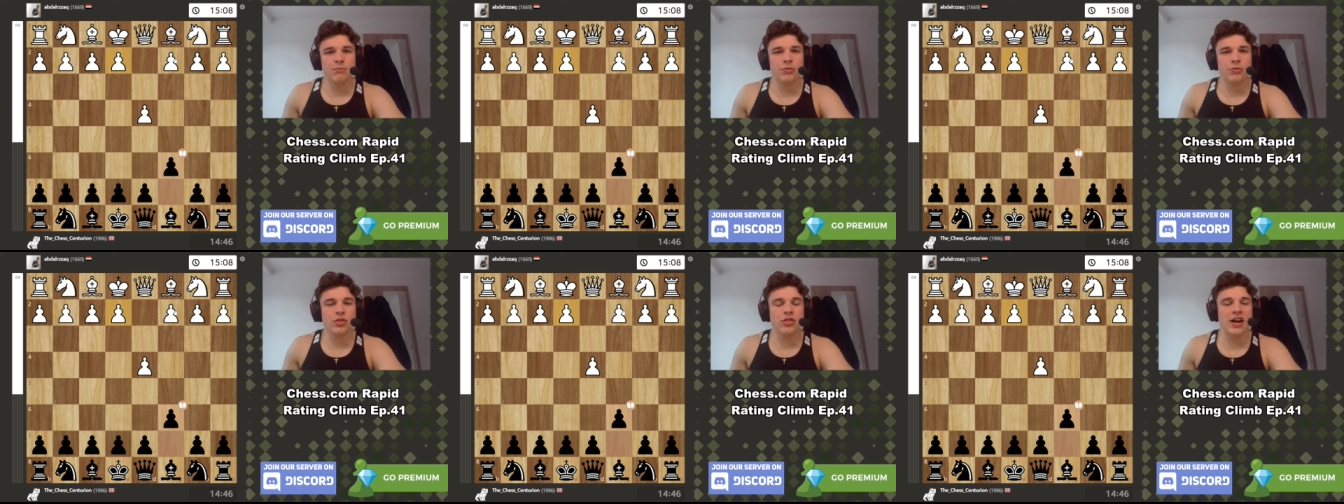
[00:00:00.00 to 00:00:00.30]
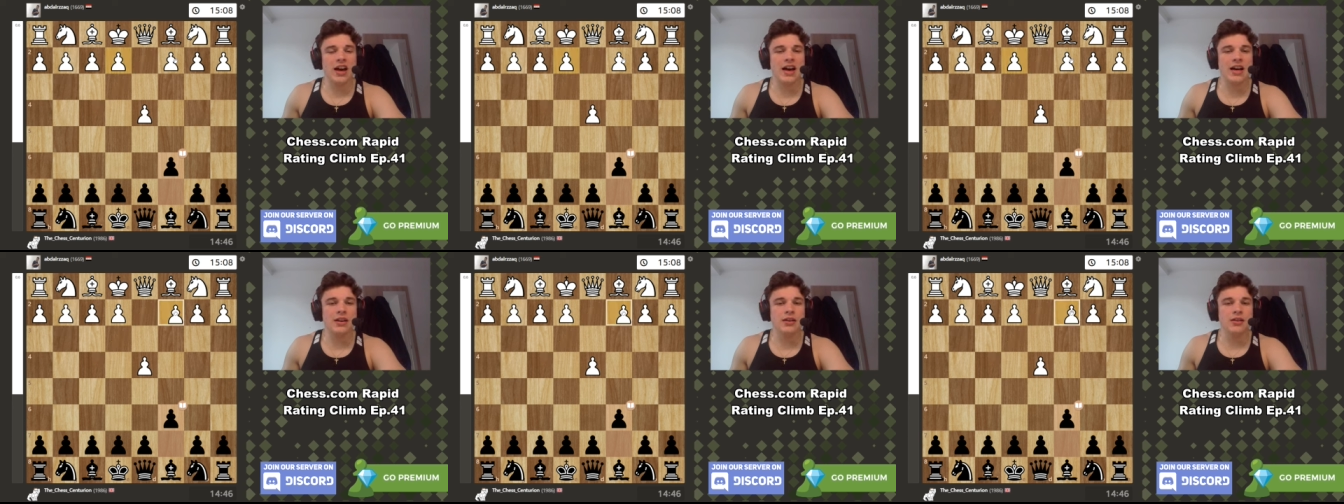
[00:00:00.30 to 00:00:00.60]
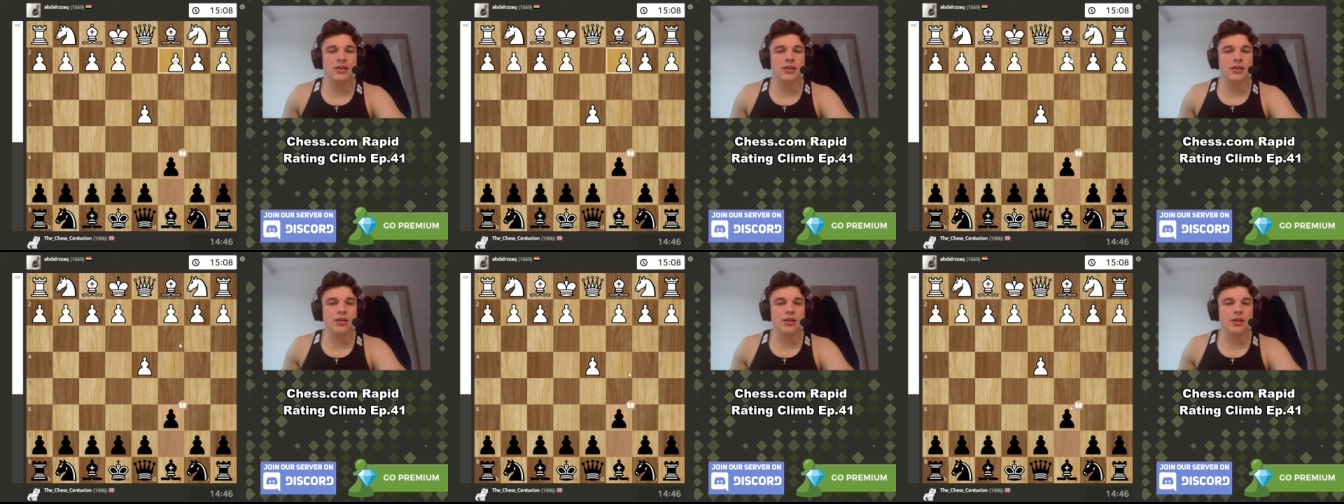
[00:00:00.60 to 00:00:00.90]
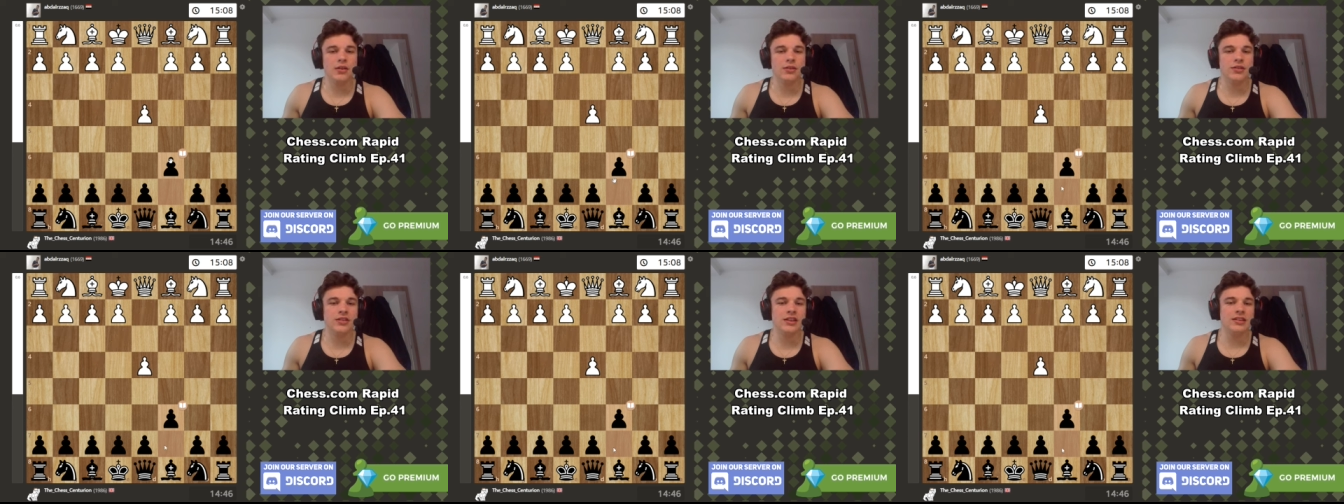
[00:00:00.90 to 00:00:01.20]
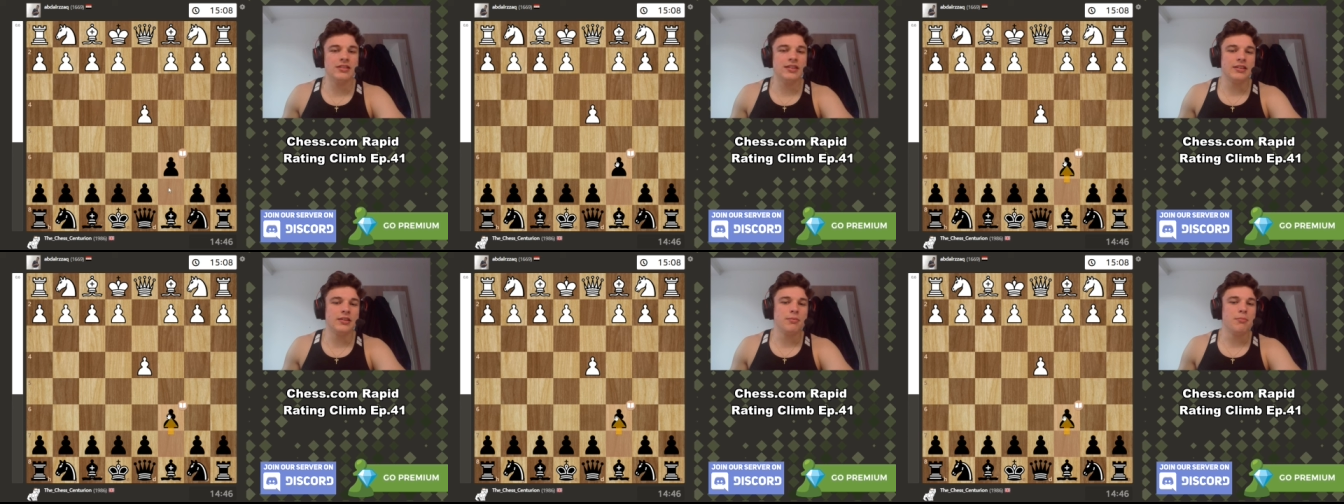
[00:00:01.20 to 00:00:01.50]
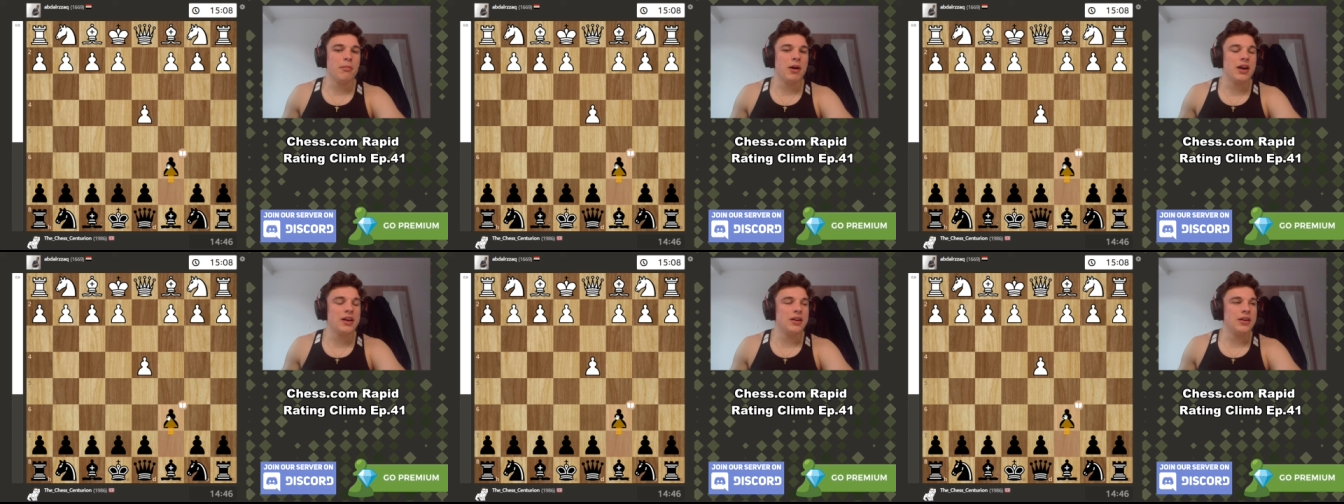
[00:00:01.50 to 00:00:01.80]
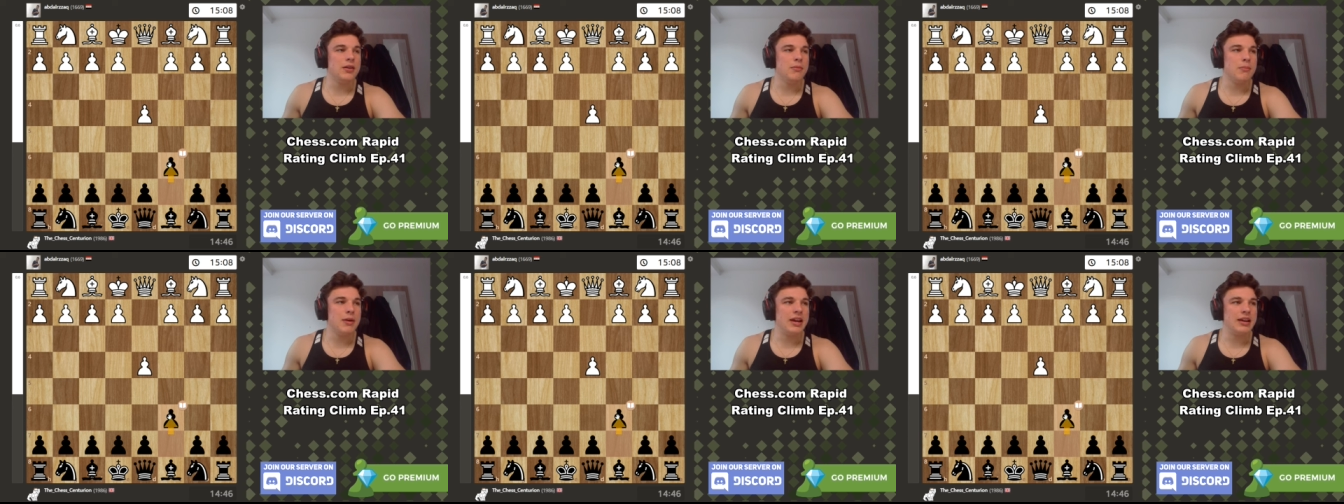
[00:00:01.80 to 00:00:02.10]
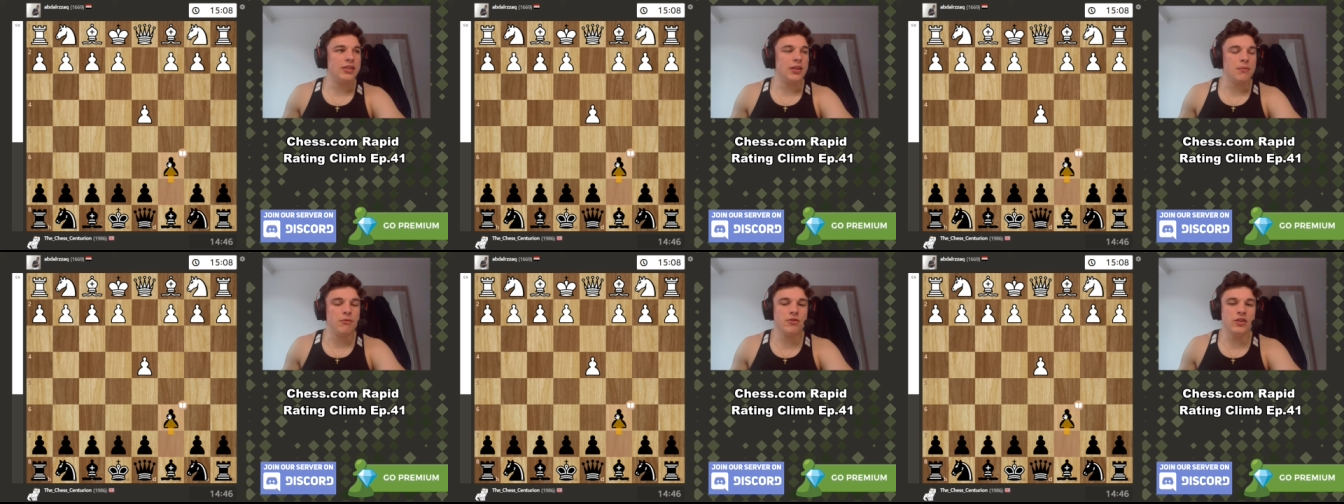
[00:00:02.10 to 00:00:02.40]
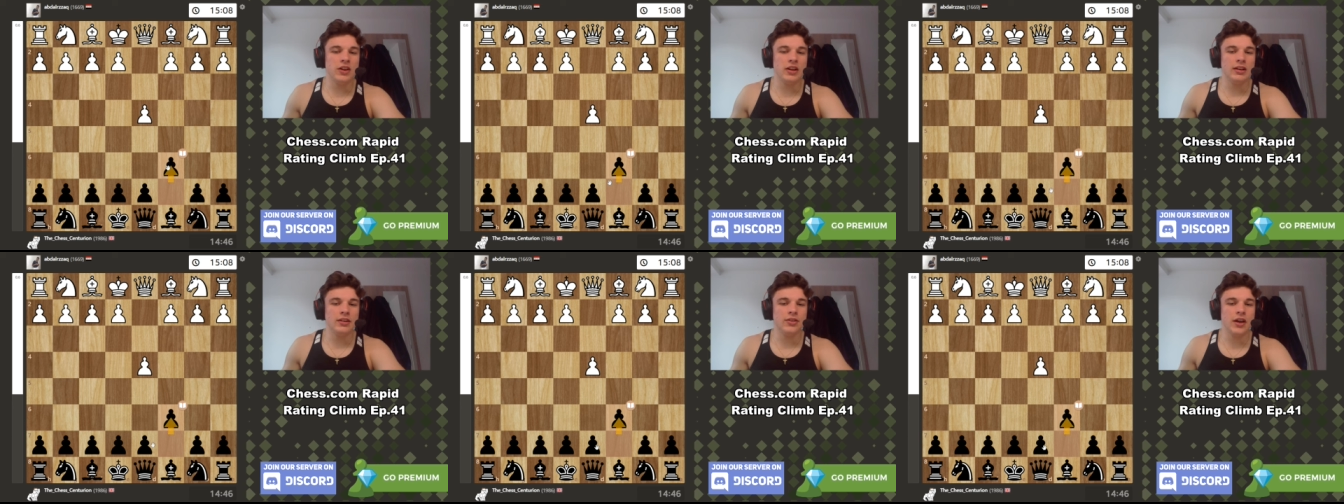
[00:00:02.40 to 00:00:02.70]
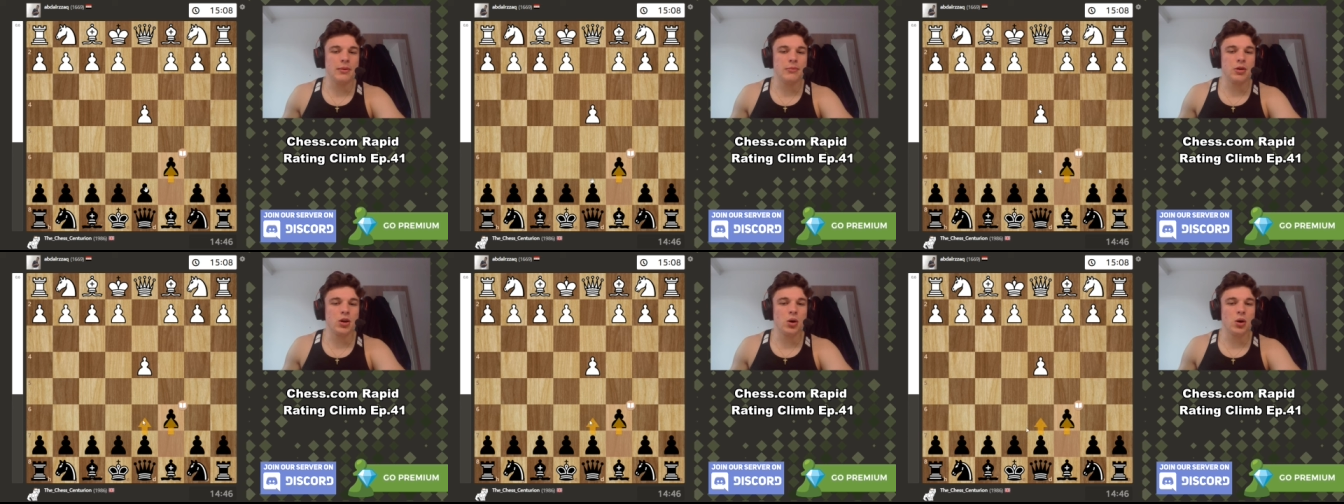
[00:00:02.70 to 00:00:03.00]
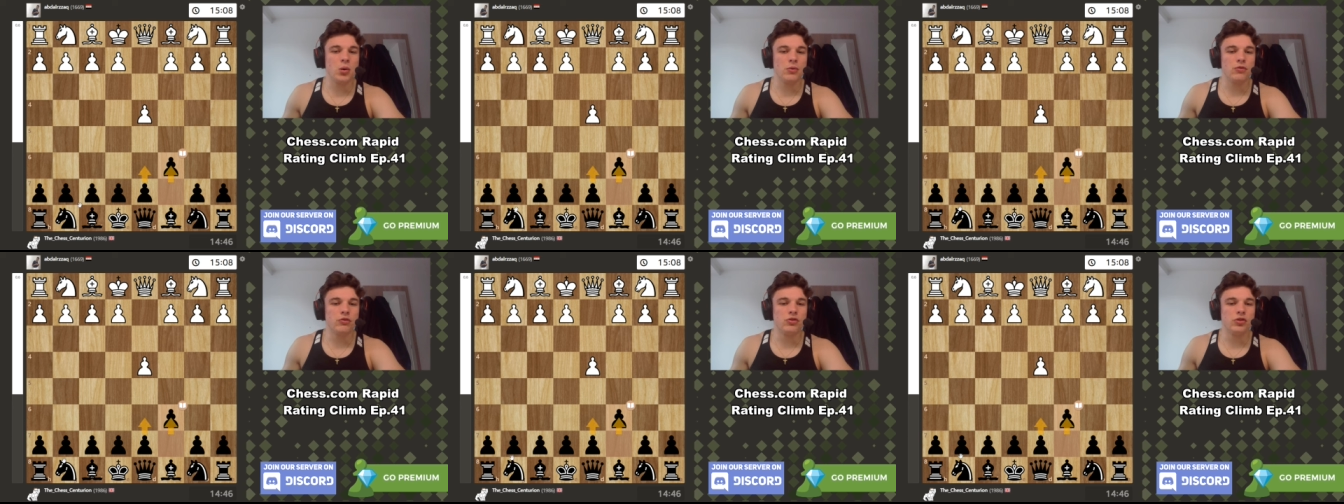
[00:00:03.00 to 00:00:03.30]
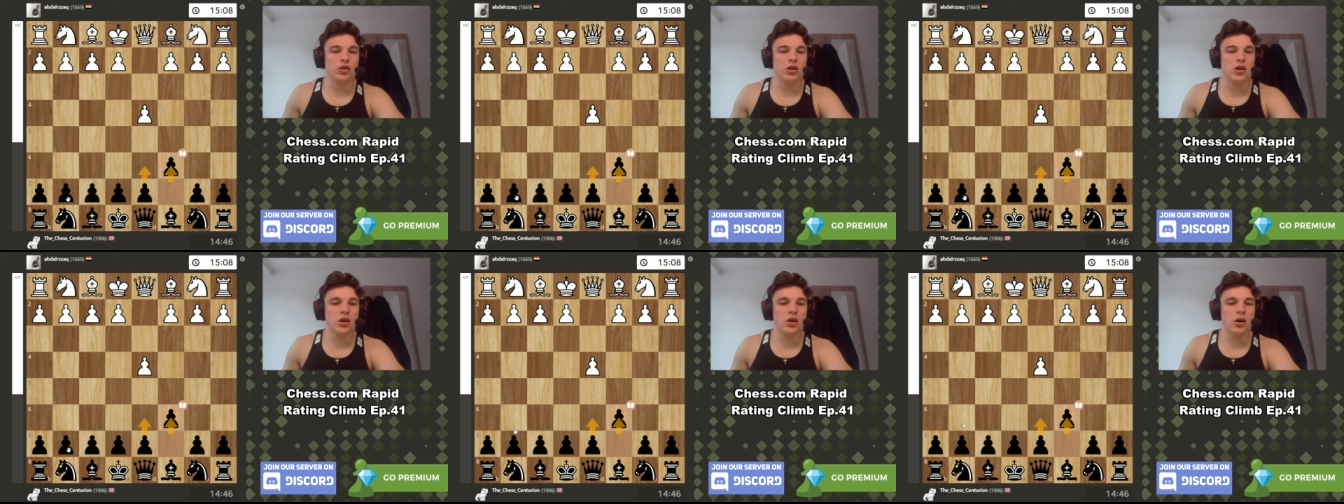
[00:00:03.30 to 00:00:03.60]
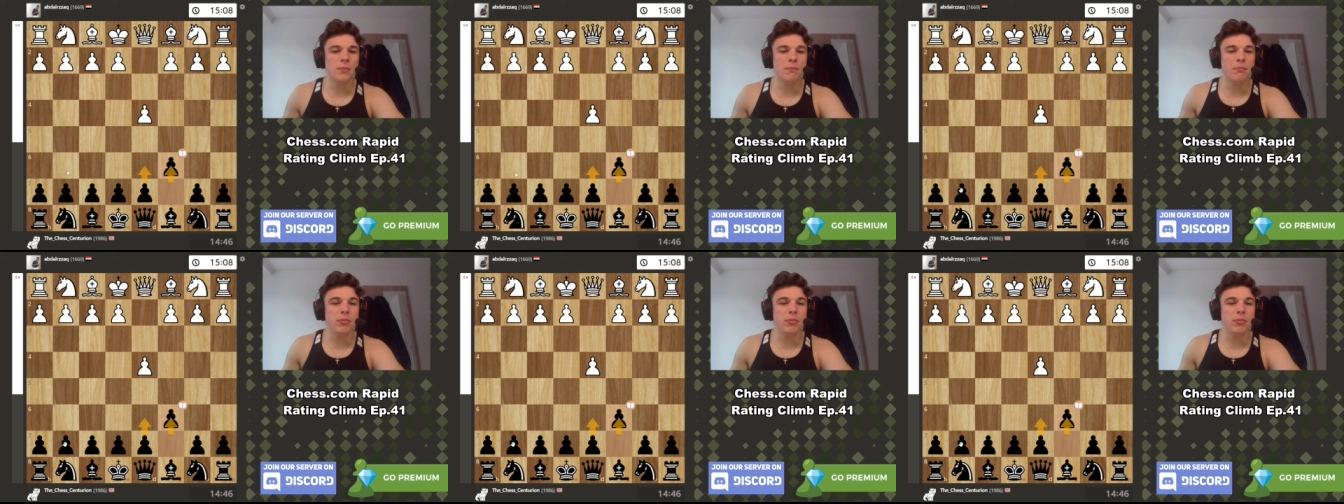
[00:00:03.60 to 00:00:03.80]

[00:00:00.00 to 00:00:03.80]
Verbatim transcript: then c six might make them think that I'm going for a